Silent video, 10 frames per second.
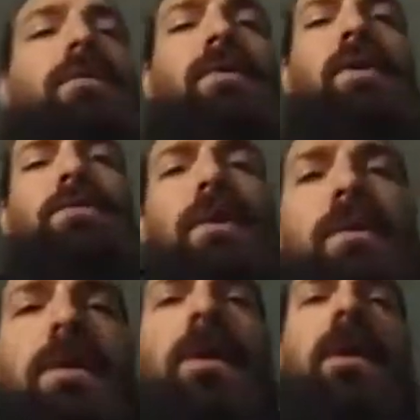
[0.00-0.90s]
shift
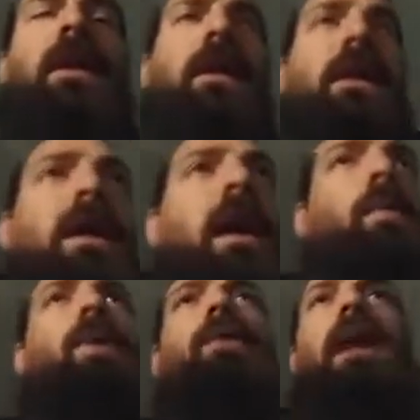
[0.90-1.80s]
also.
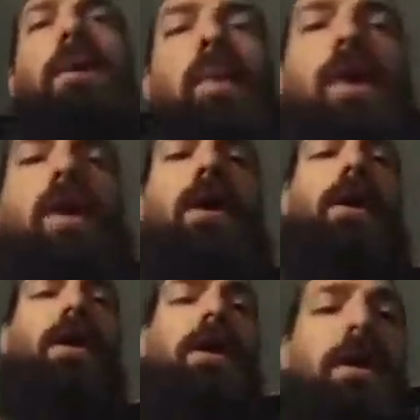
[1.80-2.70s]
And we only had one
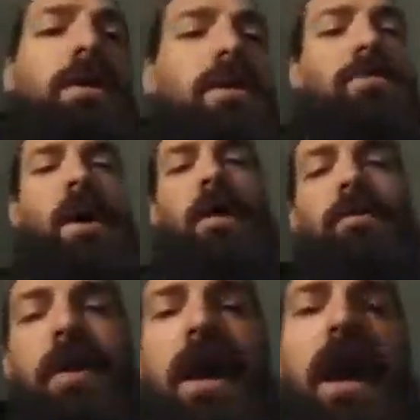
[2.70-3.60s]
car, because my
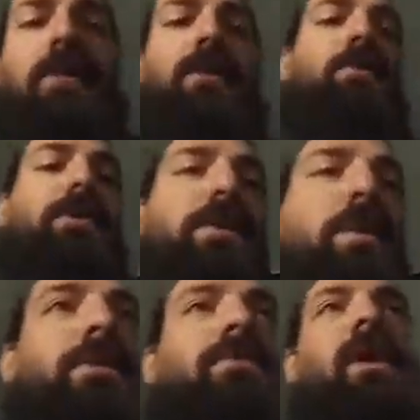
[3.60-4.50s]
fucking Audi was
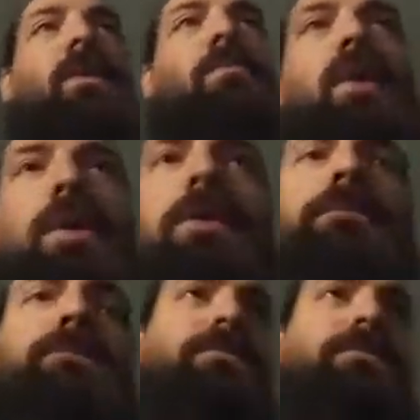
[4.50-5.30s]
always fucking broken.